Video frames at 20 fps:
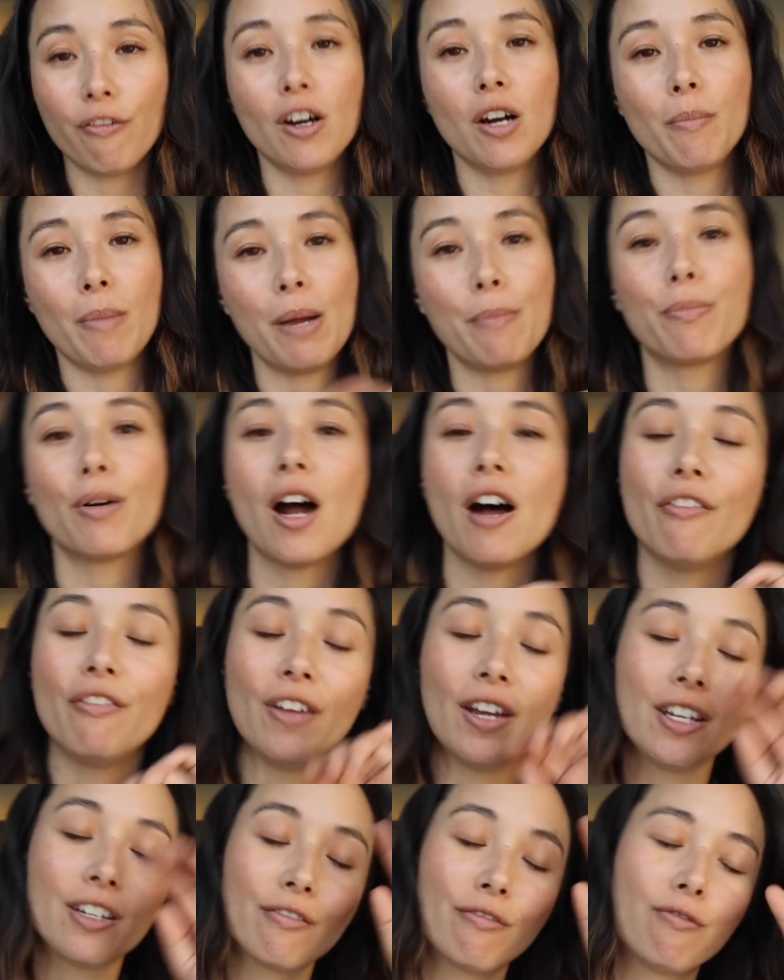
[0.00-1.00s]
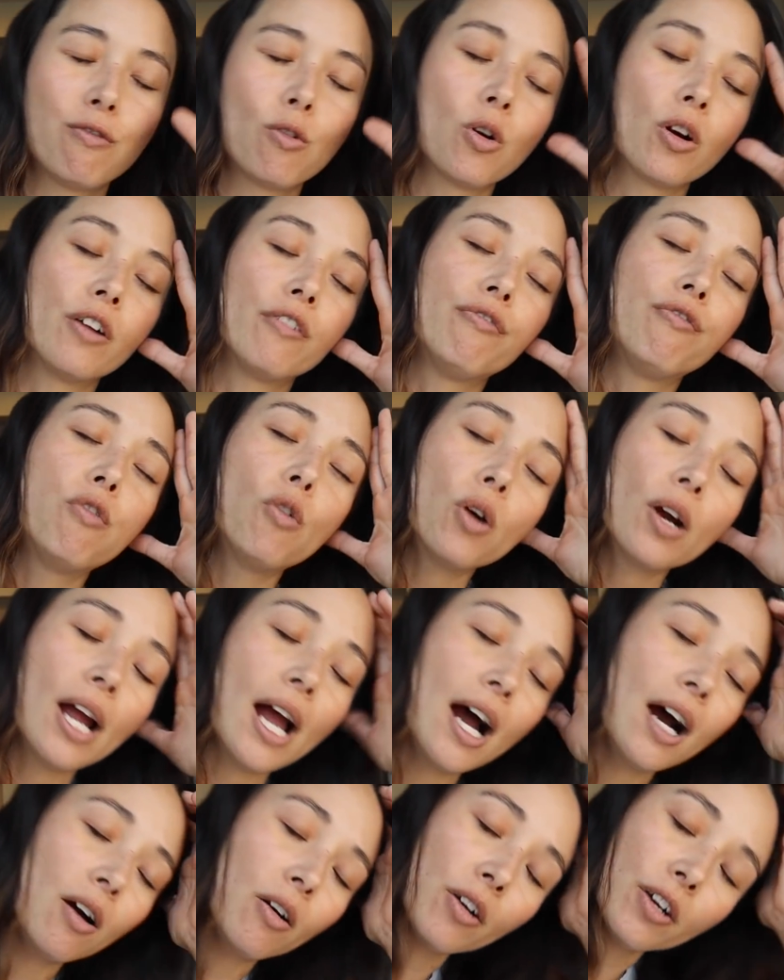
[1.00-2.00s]
far, my profit for 4
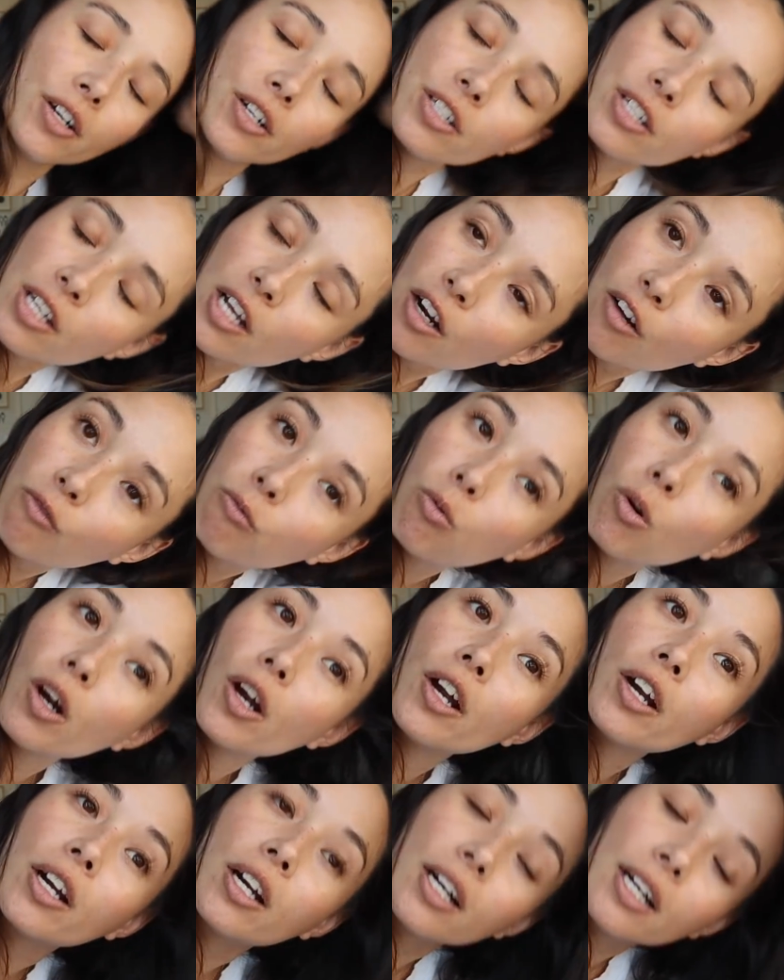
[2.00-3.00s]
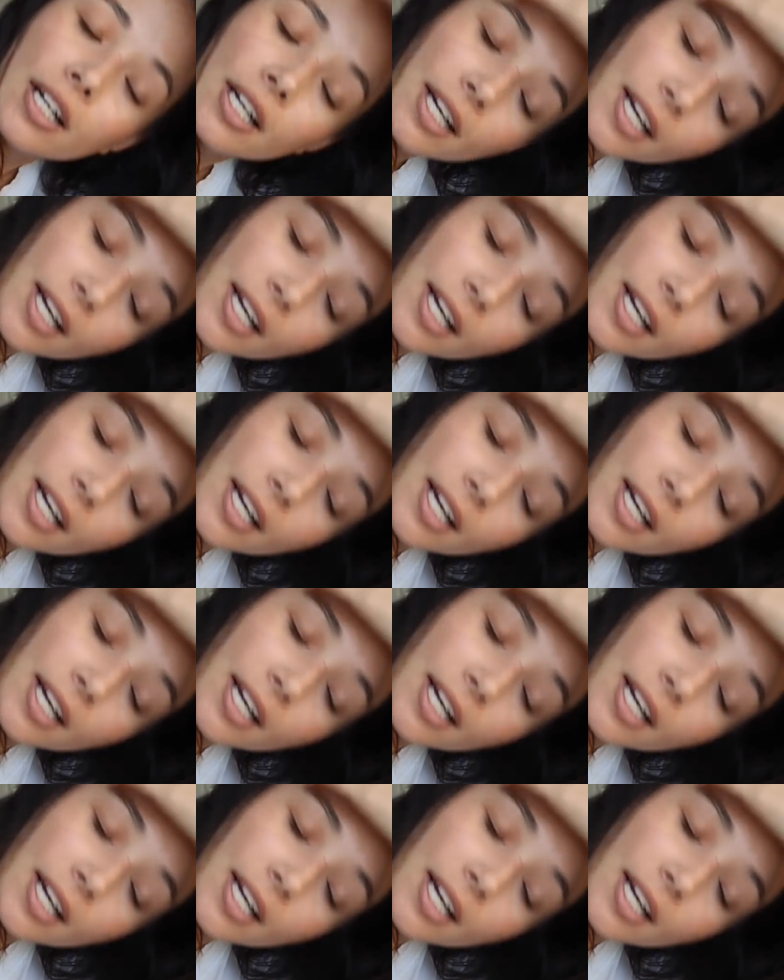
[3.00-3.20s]
hours of work